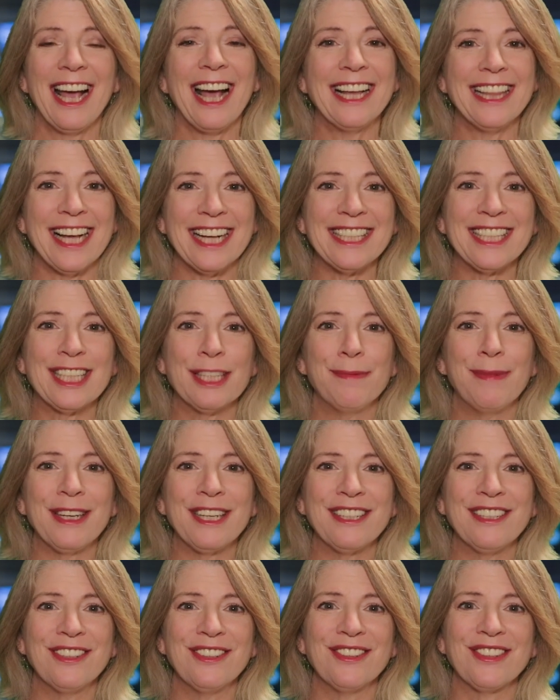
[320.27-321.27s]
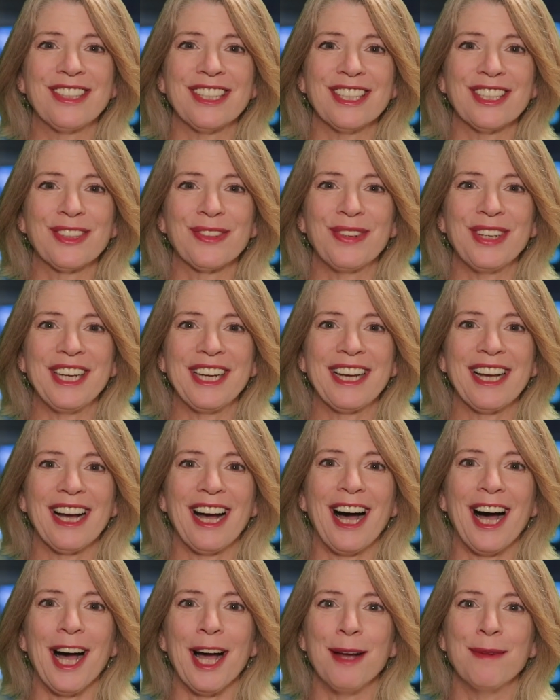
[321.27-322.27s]
And that's the big news this week.
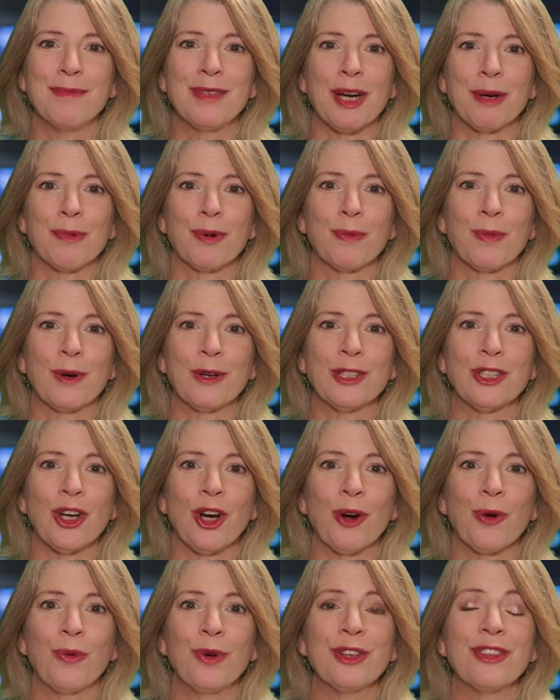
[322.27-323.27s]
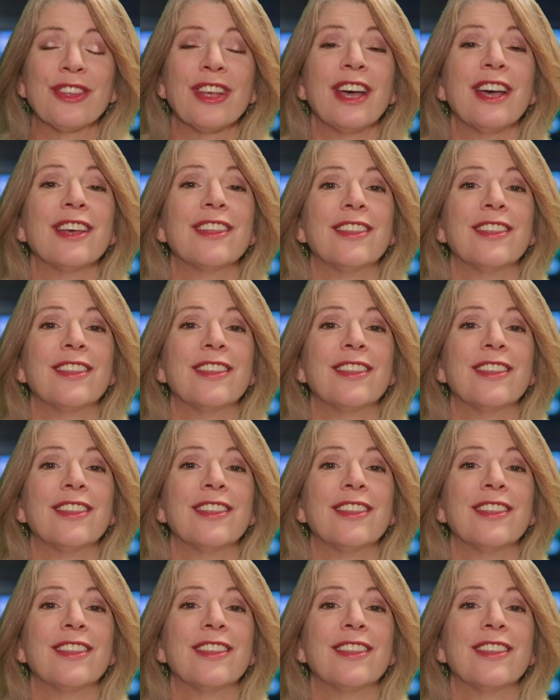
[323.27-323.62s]
I'm Deborah Borchardt with